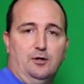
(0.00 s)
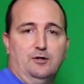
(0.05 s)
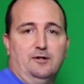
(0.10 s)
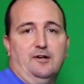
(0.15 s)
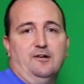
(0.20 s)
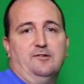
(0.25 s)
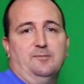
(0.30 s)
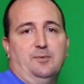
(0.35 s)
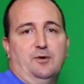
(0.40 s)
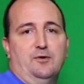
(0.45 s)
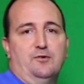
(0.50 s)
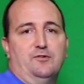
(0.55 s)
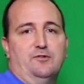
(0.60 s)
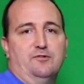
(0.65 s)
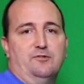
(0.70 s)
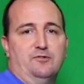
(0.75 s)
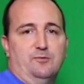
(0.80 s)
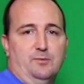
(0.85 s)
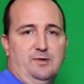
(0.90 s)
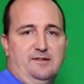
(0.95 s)
long
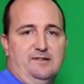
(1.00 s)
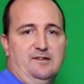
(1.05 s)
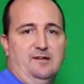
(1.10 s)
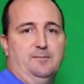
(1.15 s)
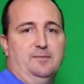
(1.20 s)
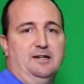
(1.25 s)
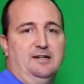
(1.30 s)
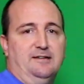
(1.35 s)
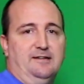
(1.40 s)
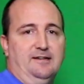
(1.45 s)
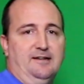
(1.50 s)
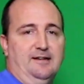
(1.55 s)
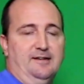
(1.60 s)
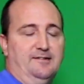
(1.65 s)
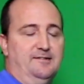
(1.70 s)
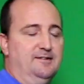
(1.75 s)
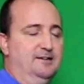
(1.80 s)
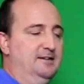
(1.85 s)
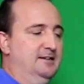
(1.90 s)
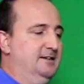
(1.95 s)
exposures with something like
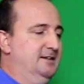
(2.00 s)
this.